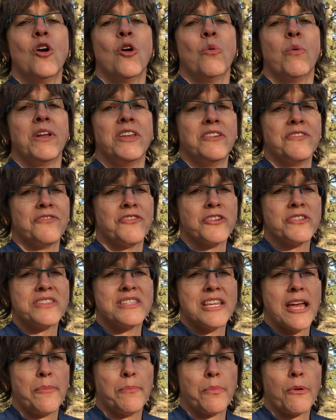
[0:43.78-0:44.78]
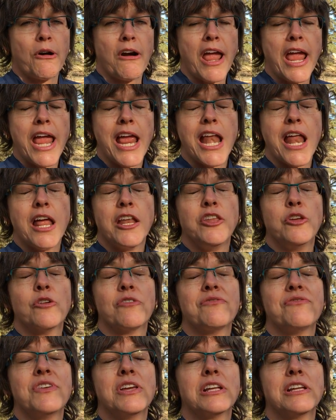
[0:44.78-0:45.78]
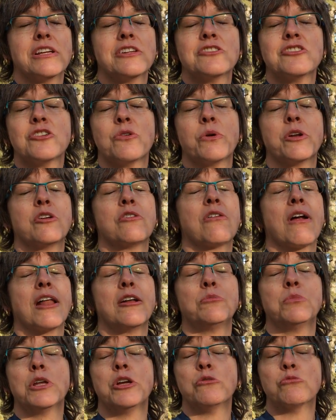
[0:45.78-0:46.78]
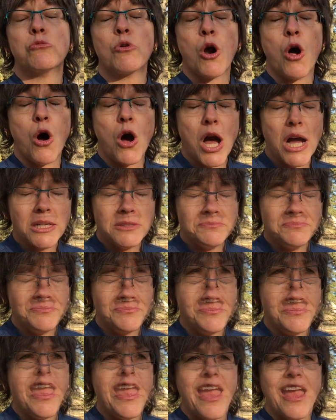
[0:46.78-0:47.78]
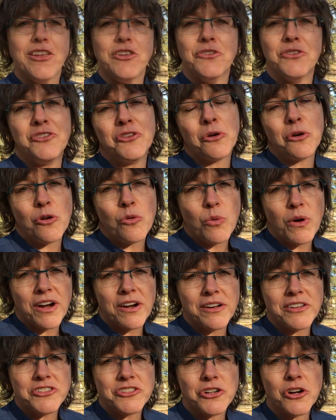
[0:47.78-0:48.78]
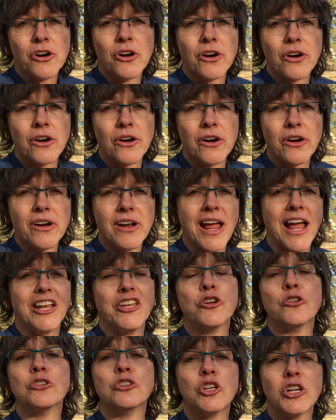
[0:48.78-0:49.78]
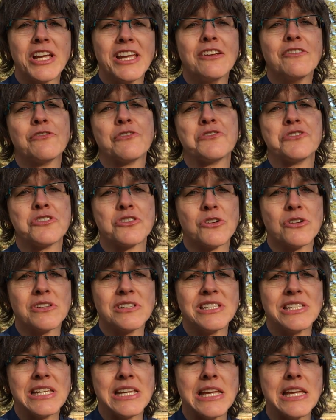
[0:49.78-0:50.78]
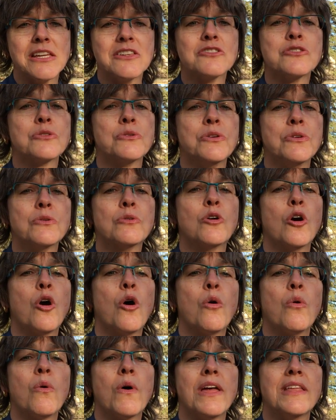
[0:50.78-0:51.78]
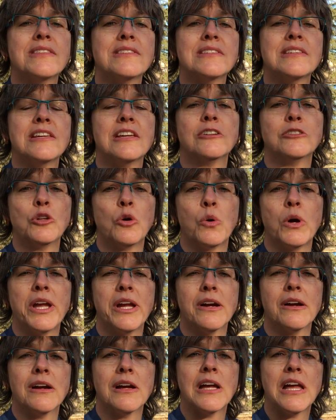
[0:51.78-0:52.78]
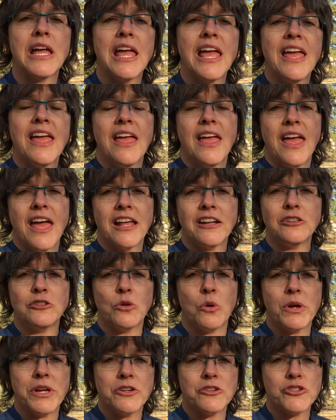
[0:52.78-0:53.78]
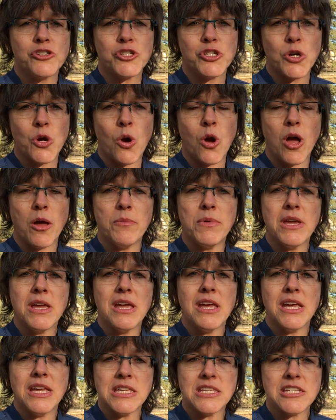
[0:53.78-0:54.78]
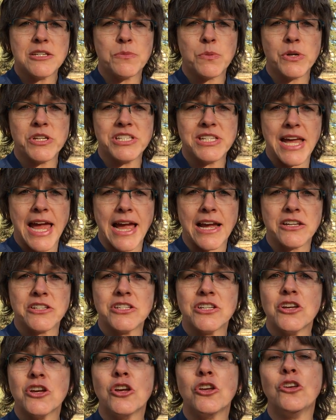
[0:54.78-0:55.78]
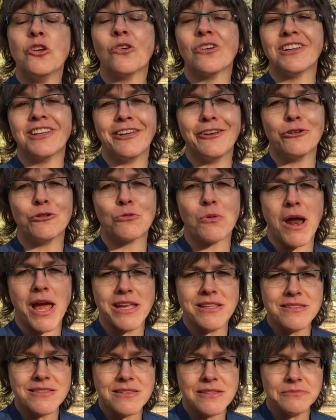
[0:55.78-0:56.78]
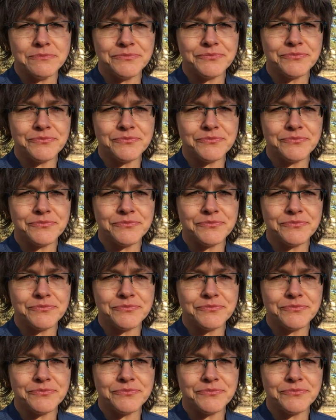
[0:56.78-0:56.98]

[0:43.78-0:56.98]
when you first separate and you're feeling so incredibly raw and you don't know where to turn and you're looking for certainty, so you go and see a lawyer. And a lawyer's job is to protect your legal rights.